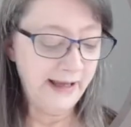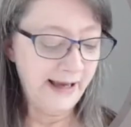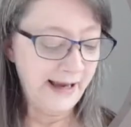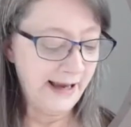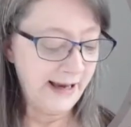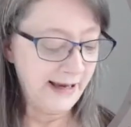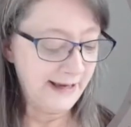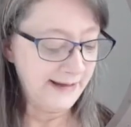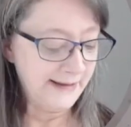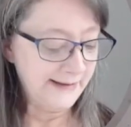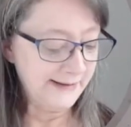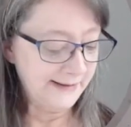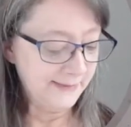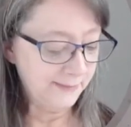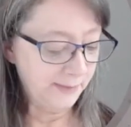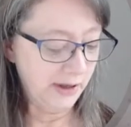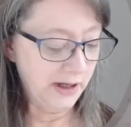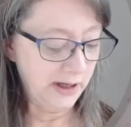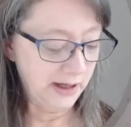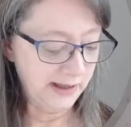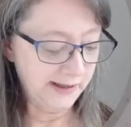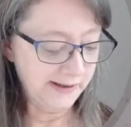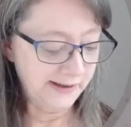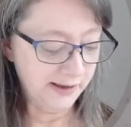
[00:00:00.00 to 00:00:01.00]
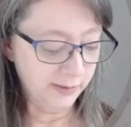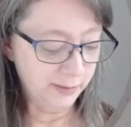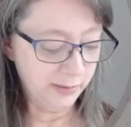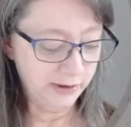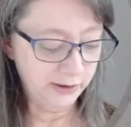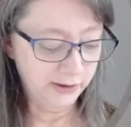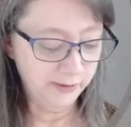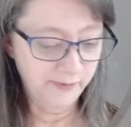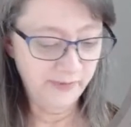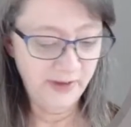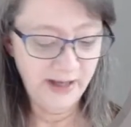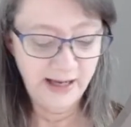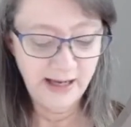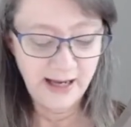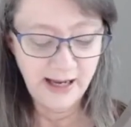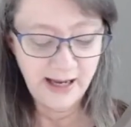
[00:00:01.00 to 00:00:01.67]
as possible.